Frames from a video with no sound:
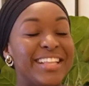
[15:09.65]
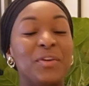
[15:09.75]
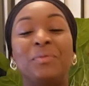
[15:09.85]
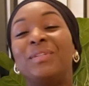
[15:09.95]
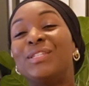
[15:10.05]

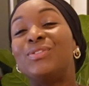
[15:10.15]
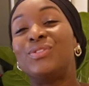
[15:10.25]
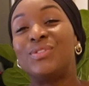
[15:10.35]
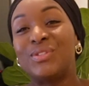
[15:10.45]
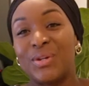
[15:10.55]
That would be
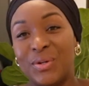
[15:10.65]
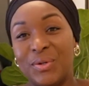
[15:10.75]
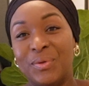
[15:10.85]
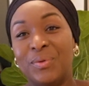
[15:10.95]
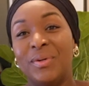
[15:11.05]

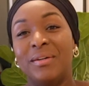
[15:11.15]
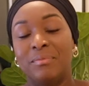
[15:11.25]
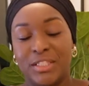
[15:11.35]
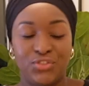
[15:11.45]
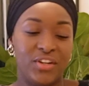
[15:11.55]
so
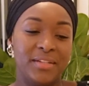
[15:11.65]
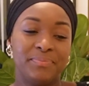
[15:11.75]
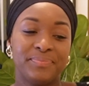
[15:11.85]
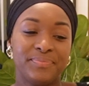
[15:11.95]
much fun.